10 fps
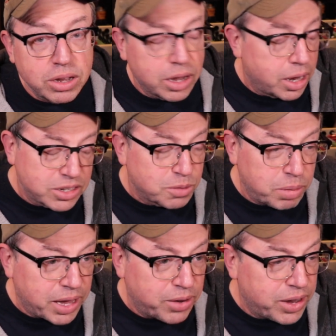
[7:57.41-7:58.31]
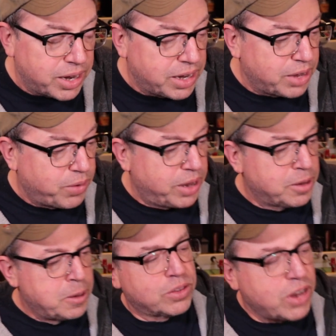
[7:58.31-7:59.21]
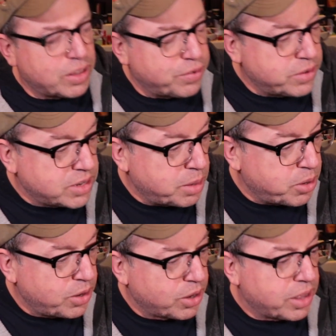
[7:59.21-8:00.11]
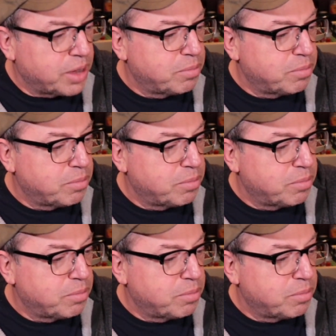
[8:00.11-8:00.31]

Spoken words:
I just plow ahead anyway. It's not the first time I look like a